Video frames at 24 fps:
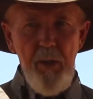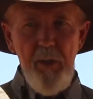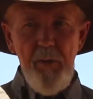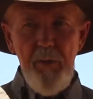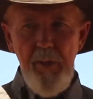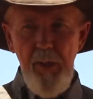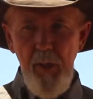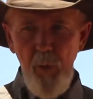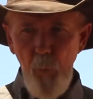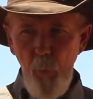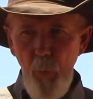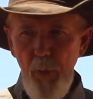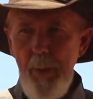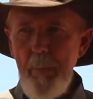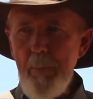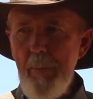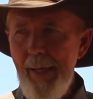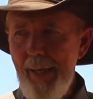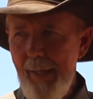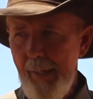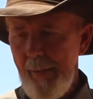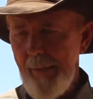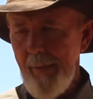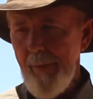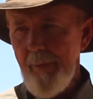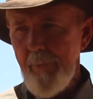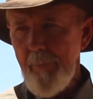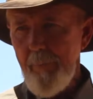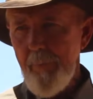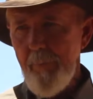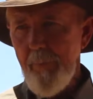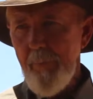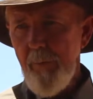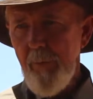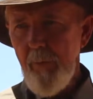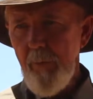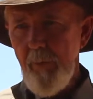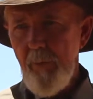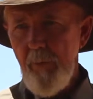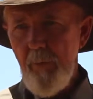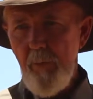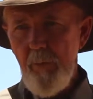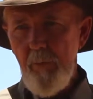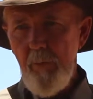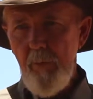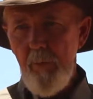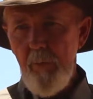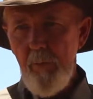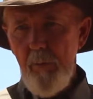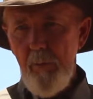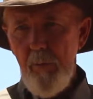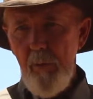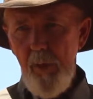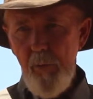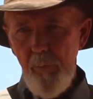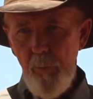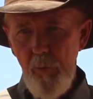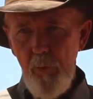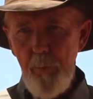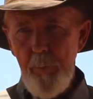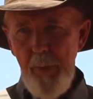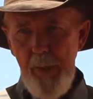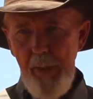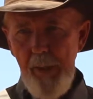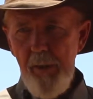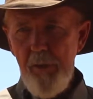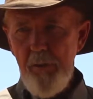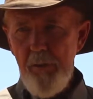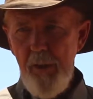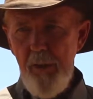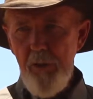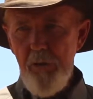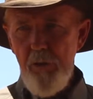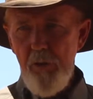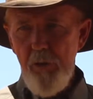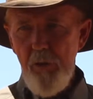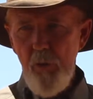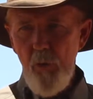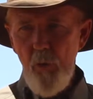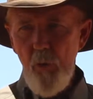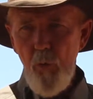that we make if we're paying attention to the